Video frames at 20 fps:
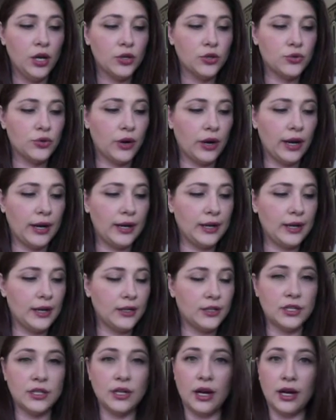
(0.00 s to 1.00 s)
trying
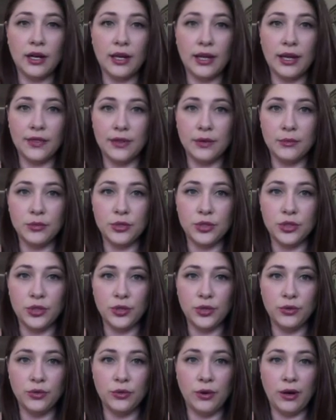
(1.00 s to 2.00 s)
to not get them
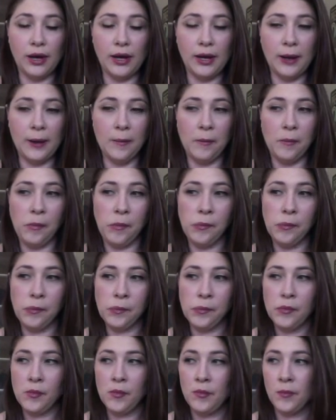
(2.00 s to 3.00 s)
to, I
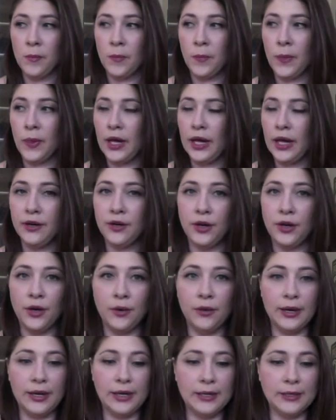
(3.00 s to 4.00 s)
don't
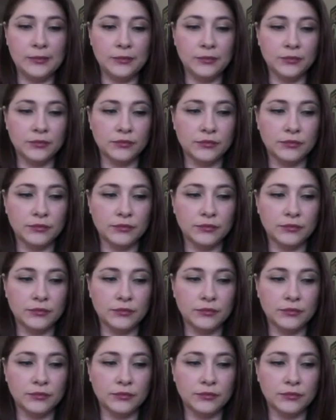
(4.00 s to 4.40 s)
know,